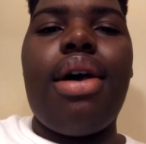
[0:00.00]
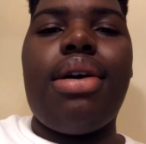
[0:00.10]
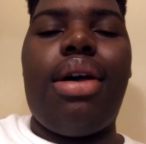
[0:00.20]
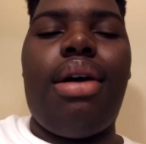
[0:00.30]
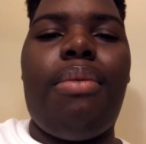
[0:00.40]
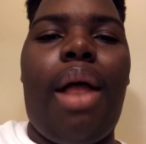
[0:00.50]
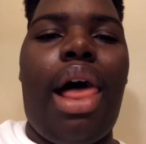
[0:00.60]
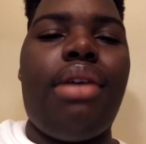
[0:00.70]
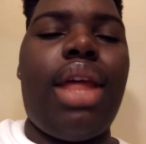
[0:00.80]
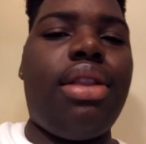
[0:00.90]
while I
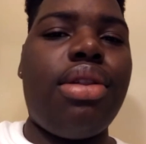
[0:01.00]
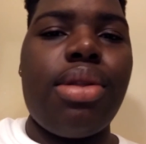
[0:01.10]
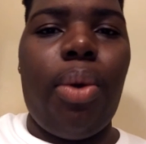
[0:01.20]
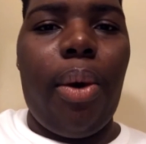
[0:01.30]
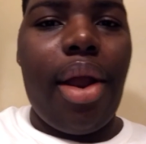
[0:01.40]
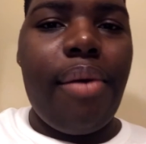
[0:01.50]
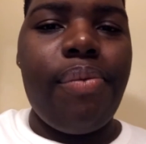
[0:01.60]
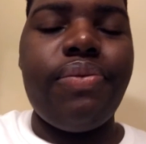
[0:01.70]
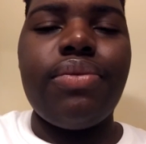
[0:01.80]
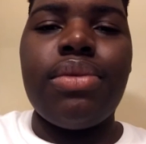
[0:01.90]
was at the store.
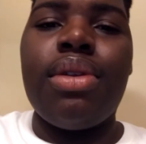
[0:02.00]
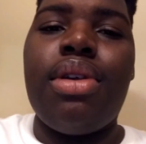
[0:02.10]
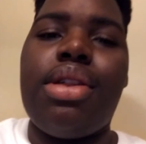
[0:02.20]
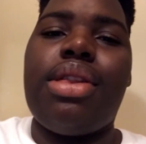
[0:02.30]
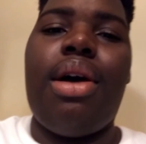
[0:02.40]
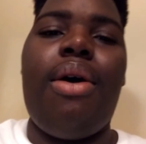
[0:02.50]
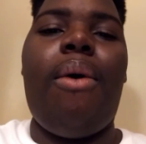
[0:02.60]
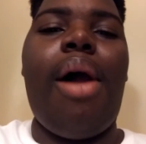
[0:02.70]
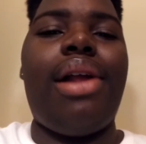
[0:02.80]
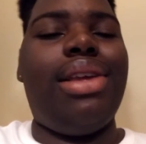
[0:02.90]
So
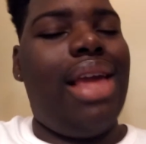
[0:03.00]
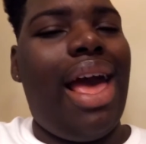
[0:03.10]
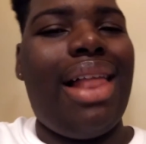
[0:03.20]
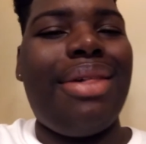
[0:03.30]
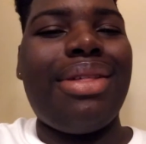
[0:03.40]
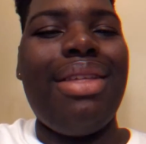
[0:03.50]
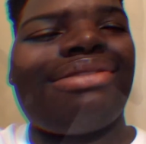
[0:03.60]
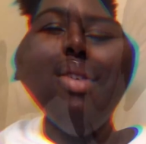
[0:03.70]
yeah, let's get into